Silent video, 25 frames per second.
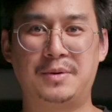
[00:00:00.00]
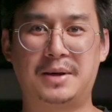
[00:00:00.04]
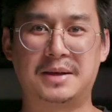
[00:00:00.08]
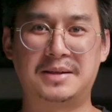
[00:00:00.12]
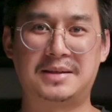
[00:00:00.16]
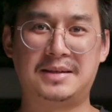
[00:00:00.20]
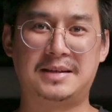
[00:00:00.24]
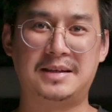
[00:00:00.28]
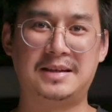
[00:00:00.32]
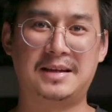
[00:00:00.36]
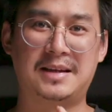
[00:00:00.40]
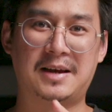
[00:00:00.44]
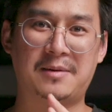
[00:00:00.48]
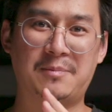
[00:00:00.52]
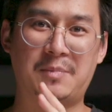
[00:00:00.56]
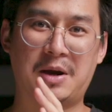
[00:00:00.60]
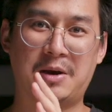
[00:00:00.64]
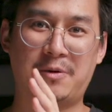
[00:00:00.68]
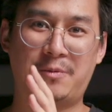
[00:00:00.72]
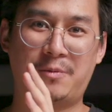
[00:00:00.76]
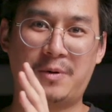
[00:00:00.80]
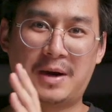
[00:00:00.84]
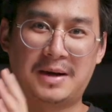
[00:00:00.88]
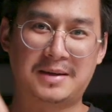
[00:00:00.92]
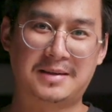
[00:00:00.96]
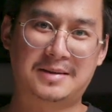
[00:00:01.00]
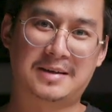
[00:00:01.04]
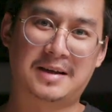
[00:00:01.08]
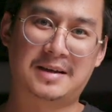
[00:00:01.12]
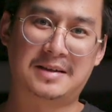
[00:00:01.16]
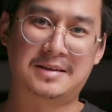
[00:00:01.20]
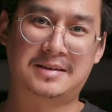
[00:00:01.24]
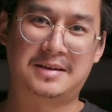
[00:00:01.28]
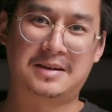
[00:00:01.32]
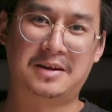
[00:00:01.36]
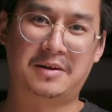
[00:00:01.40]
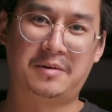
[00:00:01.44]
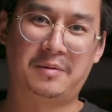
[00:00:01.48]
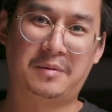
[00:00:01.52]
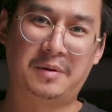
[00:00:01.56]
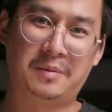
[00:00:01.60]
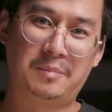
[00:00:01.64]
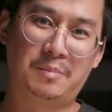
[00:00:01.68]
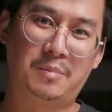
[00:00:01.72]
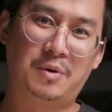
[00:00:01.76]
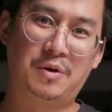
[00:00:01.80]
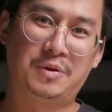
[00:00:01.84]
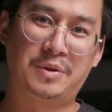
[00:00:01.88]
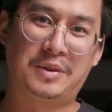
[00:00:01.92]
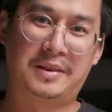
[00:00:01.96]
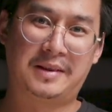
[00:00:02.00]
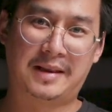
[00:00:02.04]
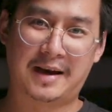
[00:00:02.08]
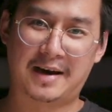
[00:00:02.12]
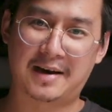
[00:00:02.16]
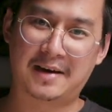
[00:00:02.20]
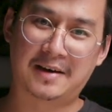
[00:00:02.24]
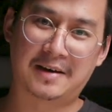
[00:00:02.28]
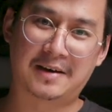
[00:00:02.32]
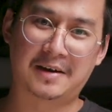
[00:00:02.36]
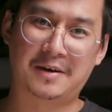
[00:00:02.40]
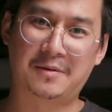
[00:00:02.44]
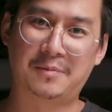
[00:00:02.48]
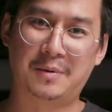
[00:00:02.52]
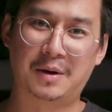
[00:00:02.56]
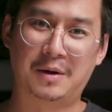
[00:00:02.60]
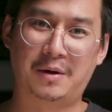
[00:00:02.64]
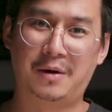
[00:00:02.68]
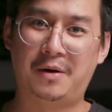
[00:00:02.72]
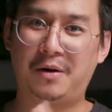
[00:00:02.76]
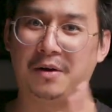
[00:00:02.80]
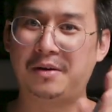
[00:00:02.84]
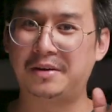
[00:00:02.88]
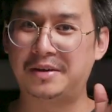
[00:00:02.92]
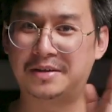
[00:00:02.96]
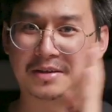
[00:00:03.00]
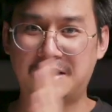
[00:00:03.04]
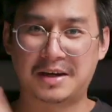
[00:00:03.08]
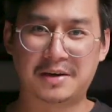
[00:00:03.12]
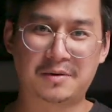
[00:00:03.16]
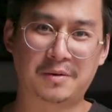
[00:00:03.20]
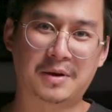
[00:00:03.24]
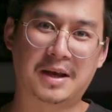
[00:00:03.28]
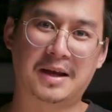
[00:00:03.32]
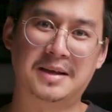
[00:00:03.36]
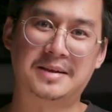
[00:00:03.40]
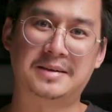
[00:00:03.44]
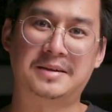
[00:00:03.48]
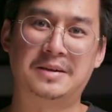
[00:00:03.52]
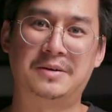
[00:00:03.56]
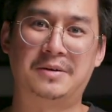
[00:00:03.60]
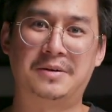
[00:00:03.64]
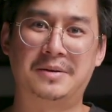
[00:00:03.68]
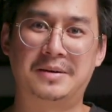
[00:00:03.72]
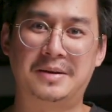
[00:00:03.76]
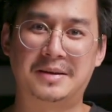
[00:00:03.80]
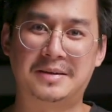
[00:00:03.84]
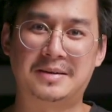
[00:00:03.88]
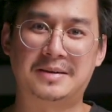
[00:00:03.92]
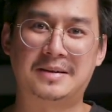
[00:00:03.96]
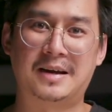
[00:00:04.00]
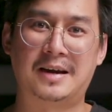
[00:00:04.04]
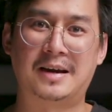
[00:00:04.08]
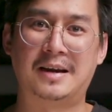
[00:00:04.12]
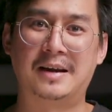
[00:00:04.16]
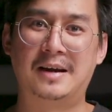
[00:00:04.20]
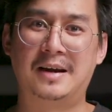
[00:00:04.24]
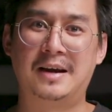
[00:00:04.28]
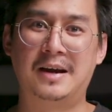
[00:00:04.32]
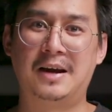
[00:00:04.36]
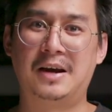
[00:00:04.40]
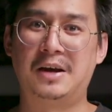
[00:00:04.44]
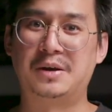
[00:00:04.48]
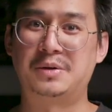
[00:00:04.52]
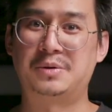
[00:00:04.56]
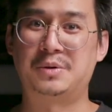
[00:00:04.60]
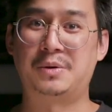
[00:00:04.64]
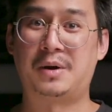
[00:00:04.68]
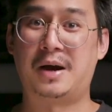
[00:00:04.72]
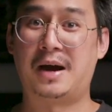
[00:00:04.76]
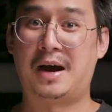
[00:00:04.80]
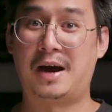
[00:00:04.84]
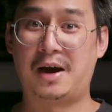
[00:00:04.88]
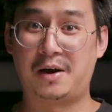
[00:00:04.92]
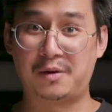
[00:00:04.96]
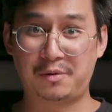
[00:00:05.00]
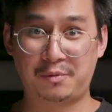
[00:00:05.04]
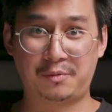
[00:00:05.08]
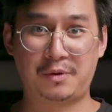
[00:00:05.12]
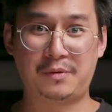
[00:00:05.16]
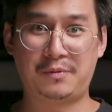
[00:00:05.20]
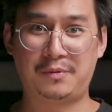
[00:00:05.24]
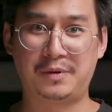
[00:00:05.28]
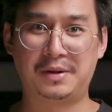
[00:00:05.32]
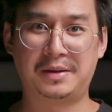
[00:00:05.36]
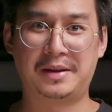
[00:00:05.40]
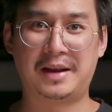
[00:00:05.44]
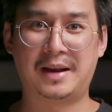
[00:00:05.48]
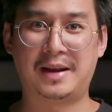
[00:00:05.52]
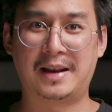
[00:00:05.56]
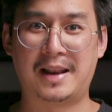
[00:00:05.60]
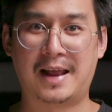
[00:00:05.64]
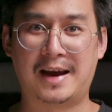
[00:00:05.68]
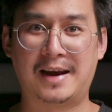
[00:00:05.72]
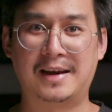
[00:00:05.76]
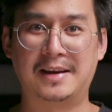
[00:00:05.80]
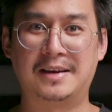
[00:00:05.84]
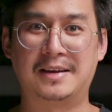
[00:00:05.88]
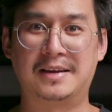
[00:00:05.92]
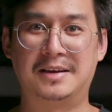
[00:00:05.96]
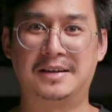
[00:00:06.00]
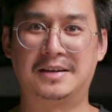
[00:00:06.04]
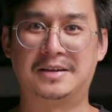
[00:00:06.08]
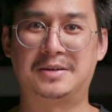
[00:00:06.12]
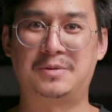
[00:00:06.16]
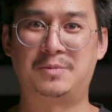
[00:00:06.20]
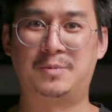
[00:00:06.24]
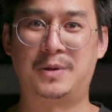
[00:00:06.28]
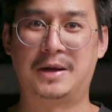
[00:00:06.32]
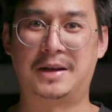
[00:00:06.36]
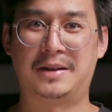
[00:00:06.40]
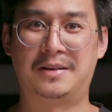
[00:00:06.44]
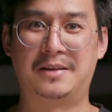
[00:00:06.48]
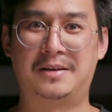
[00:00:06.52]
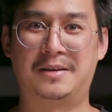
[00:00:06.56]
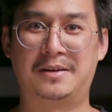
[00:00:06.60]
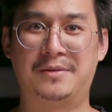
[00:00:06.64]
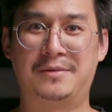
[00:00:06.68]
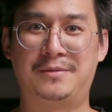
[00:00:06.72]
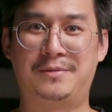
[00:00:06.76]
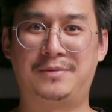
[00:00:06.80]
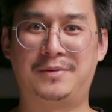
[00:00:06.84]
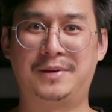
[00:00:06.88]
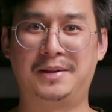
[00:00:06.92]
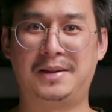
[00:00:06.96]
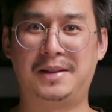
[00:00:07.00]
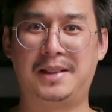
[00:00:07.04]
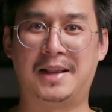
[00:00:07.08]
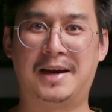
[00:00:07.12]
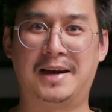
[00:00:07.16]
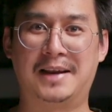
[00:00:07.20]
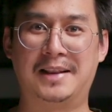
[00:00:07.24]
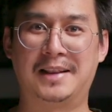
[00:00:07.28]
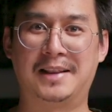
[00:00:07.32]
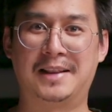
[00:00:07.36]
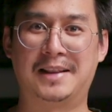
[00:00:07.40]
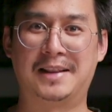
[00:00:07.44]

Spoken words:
can see that my right side is a little bit more darker with all the shadow casted on this side. So how do we fill that light is with the fill light.